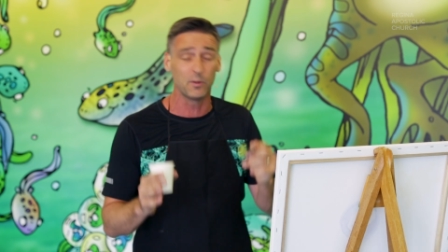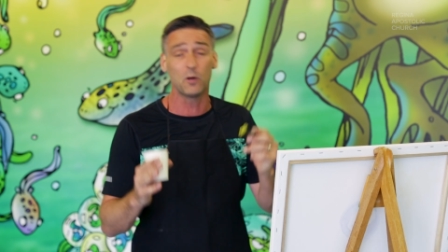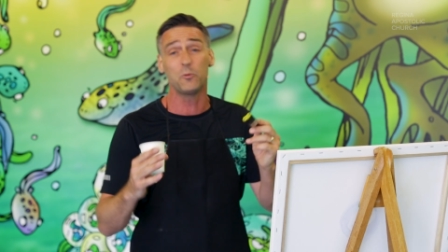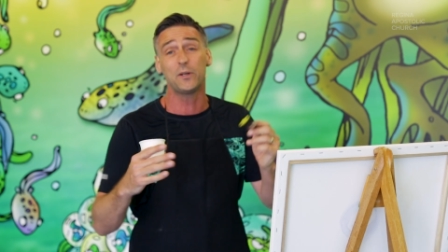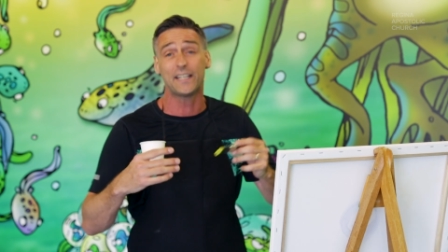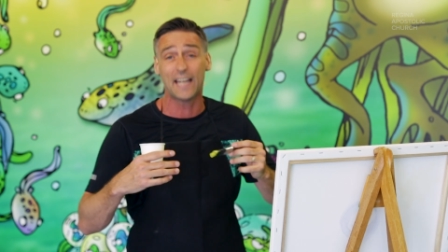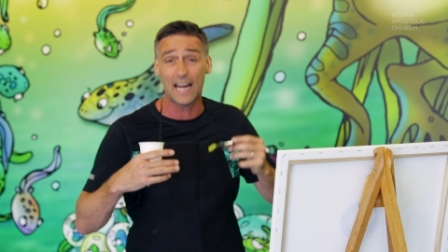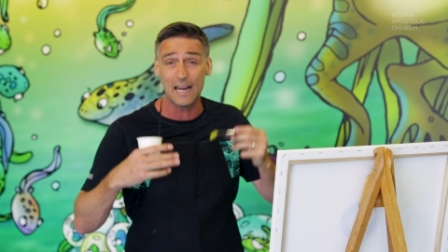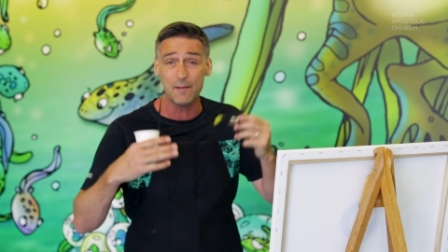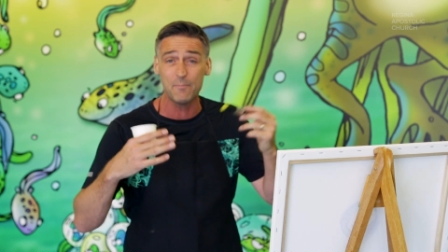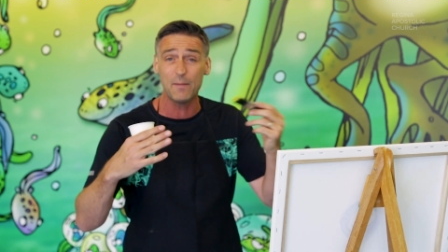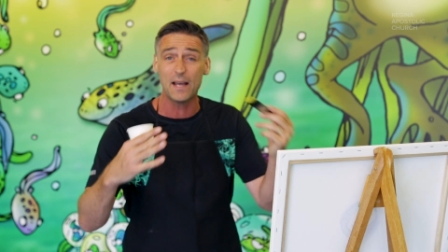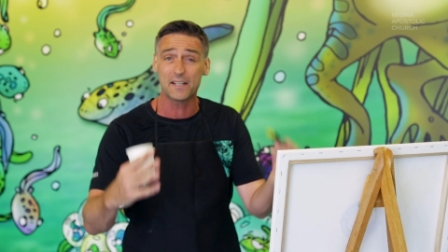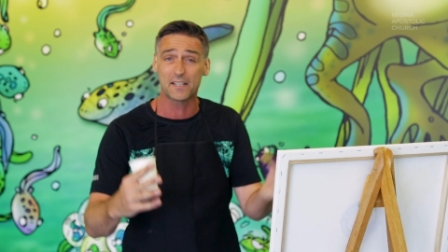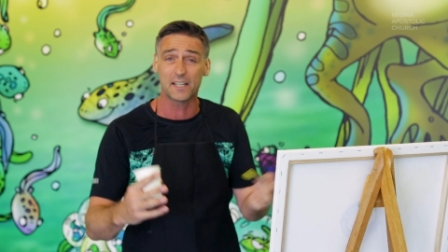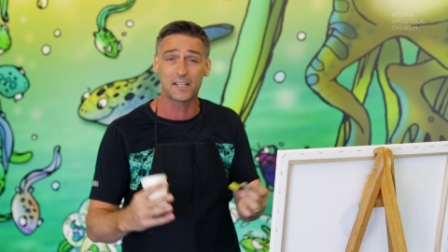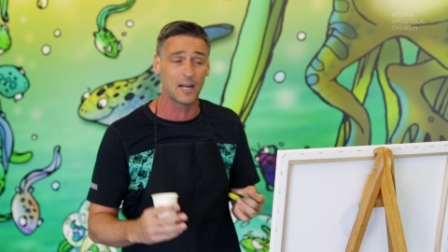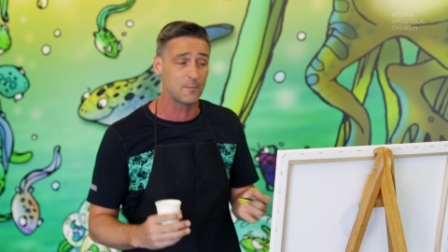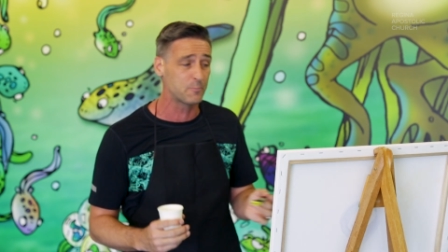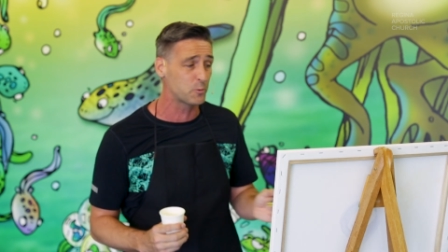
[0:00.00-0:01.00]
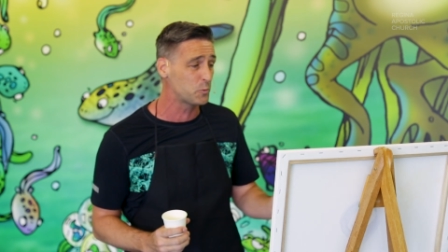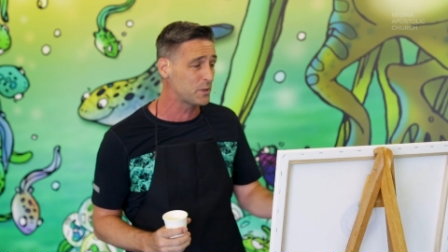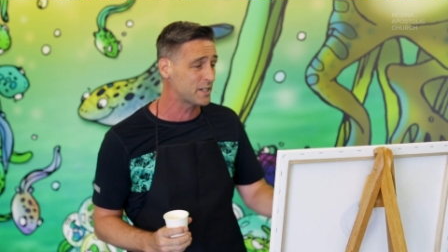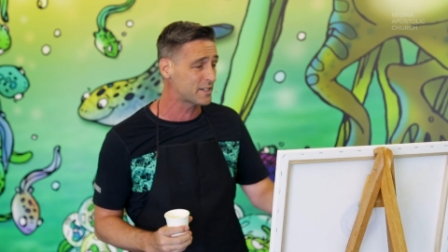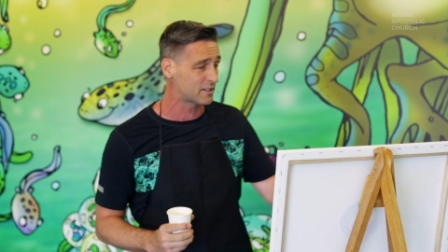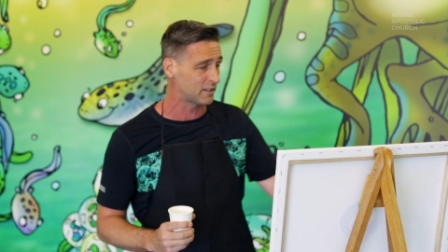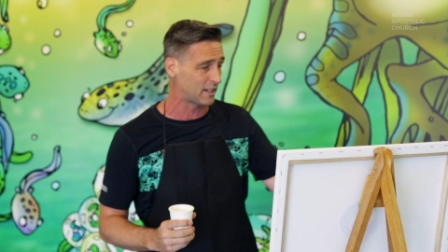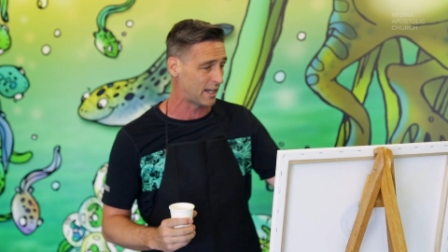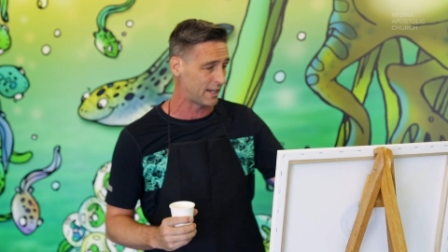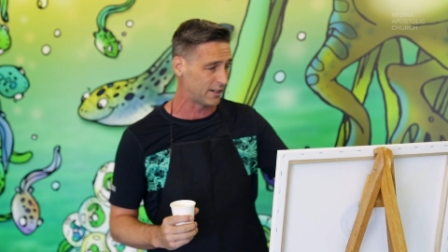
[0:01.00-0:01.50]
But we came back a couple
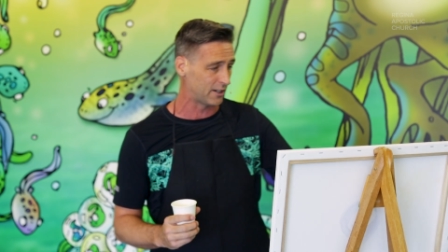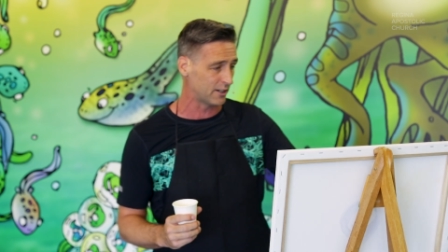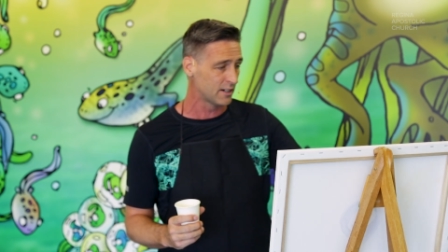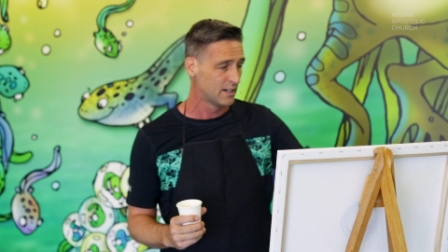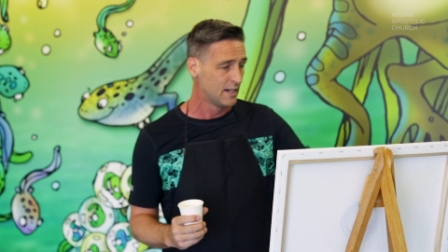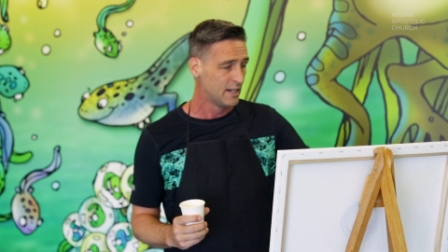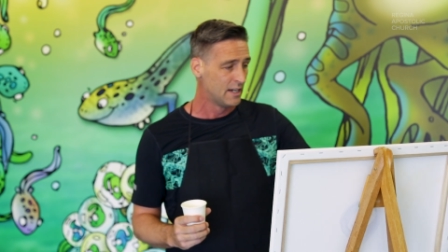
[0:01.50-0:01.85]
weeks later,